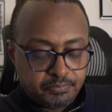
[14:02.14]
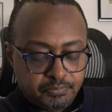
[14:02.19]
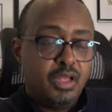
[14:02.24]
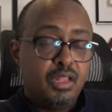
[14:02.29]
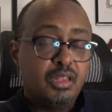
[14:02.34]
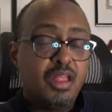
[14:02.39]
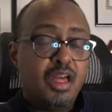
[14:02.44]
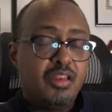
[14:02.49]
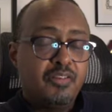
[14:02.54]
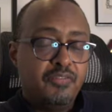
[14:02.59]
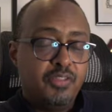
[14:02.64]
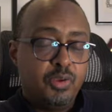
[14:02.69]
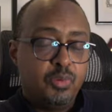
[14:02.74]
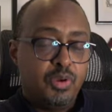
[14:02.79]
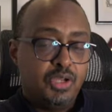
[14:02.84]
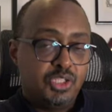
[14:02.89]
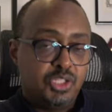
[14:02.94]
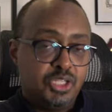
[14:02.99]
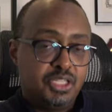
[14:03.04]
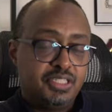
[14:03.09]
A lot of the
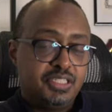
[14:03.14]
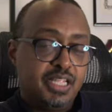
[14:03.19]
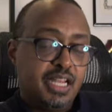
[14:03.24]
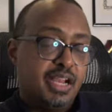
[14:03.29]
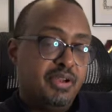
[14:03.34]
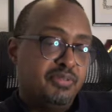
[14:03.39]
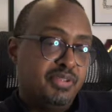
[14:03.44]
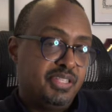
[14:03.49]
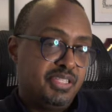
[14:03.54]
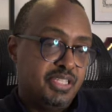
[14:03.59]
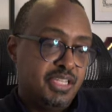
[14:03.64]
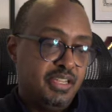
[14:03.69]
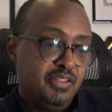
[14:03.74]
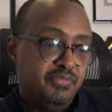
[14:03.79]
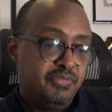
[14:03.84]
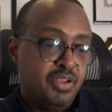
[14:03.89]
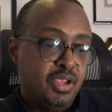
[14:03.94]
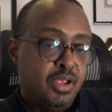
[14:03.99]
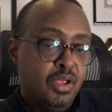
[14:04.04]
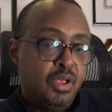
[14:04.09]
questions that I
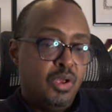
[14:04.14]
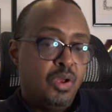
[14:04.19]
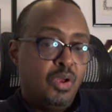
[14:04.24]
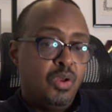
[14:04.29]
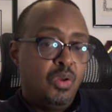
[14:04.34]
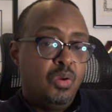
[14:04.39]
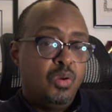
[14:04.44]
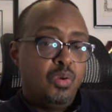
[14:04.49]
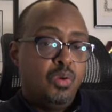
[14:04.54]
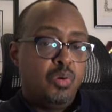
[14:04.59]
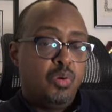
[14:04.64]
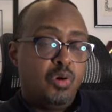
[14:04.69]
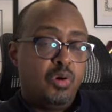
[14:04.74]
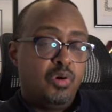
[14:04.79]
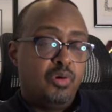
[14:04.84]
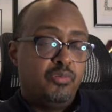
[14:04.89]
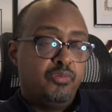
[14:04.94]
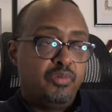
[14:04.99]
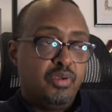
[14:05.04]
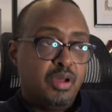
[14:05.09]
received,
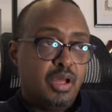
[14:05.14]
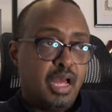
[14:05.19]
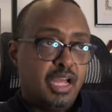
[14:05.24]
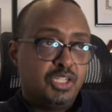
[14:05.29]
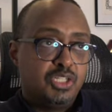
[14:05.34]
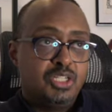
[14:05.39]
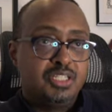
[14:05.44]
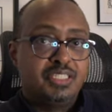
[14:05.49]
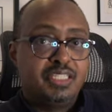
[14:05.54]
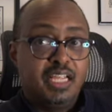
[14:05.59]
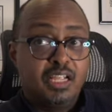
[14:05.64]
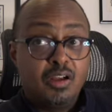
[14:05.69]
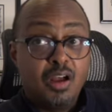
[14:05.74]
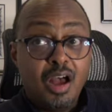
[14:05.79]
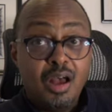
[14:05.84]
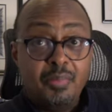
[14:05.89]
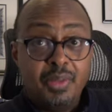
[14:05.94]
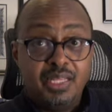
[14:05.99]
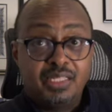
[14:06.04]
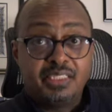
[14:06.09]
or I should say
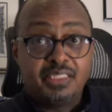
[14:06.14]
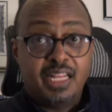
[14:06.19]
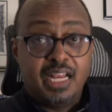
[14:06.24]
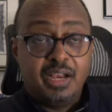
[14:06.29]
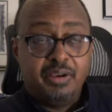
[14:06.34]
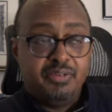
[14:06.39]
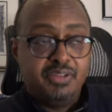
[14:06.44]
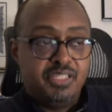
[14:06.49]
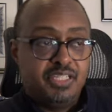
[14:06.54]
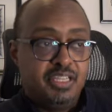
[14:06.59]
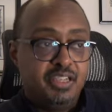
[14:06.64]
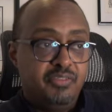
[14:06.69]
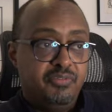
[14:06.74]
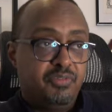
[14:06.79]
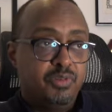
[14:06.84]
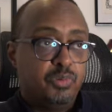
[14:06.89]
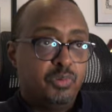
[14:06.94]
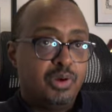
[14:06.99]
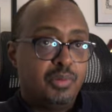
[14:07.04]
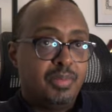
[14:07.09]
comments that I
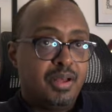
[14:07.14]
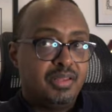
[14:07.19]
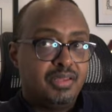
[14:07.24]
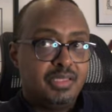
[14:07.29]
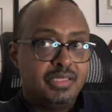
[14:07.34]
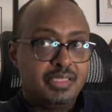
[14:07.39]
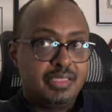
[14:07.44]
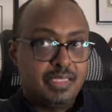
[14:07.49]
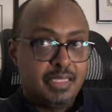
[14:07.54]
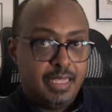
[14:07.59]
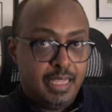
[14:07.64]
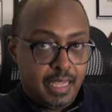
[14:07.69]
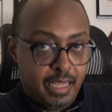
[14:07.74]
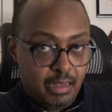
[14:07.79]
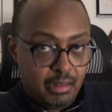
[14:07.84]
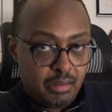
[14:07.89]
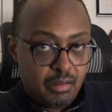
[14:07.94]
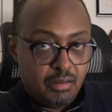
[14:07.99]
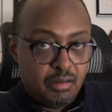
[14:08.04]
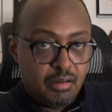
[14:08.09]
received, were about the
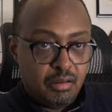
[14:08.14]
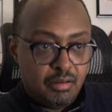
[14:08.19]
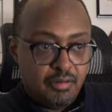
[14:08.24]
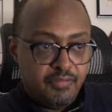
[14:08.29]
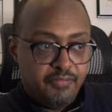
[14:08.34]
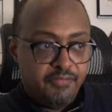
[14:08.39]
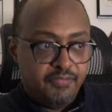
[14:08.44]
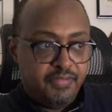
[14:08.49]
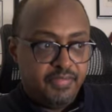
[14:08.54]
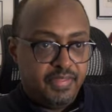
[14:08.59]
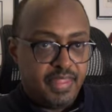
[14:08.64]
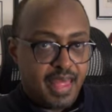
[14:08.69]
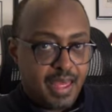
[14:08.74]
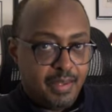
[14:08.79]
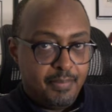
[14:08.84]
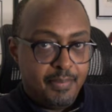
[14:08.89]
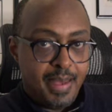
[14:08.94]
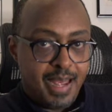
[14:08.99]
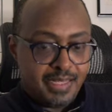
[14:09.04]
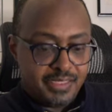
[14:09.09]
scale of
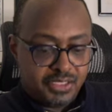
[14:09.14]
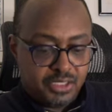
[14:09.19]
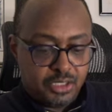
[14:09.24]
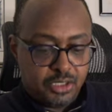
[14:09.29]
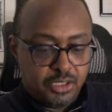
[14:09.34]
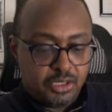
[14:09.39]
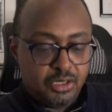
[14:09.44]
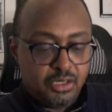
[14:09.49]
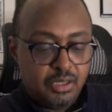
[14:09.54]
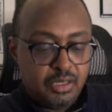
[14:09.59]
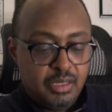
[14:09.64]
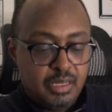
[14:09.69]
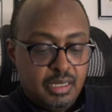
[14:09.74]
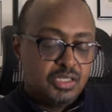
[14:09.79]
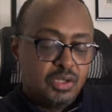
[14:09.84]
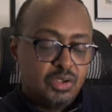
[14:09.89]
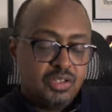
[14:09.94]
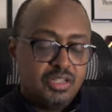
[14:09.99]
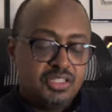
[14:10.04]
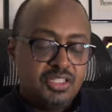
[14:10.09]
that massacre.
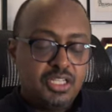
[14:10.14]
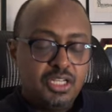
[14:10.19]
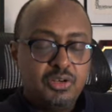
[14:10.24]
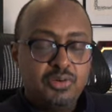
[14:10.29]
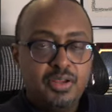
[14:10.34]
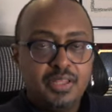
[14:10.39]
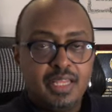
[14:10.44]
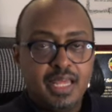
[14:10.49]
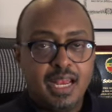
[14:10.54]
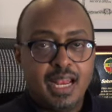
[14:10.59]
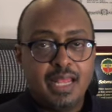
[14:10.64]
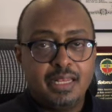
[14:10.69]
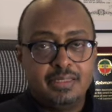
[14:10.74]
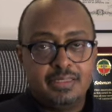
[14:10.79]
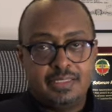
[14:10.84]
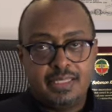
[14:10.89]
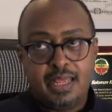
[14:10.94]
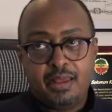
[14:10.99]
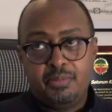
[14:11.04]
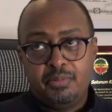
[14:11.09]
So considering that
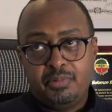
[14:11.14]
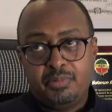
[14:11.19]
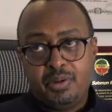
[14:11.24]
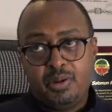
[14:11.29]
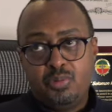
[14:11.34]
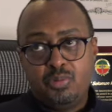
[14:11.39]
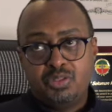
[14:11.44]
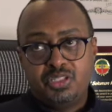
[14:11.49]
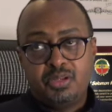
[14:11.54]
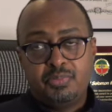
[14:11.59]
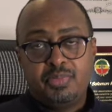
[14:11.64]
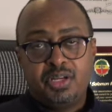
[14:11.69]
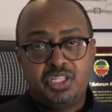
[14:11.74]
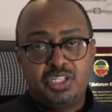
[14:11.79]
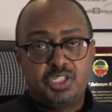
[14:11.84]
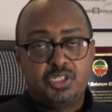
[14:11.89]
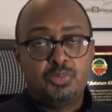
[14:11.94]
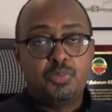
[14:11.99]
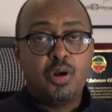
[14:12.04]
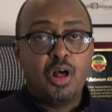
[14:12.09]
Addis Ababa was a much
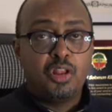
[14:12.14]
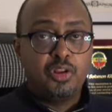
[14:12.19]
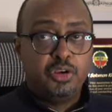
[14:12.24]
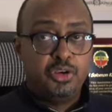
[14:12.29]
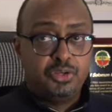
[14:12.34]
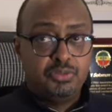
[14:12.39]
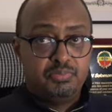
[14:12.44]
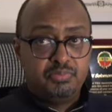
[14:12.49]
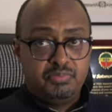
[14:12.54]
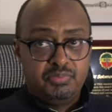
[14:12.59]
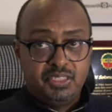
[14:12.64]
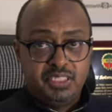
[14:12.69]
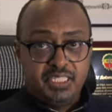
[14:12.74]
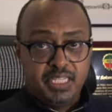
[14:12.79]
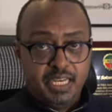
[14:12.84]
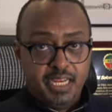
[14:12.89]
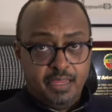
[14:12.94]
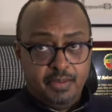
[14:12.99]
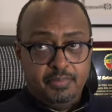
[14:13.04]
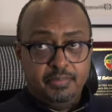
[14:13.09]
smaller
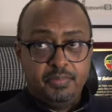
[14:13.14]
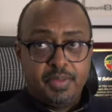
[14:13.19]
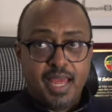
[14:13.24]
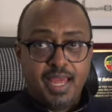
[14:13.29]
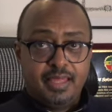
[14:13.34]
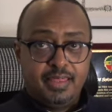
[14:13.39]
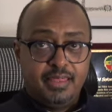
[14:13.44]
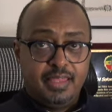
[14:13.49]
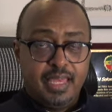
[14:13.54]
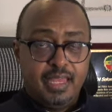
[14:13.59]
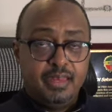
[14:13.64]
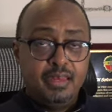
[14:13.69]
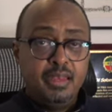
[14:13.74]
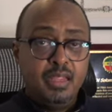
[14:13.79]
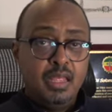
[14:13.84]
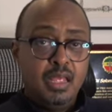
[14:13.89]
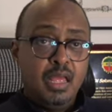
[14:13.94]
city back then,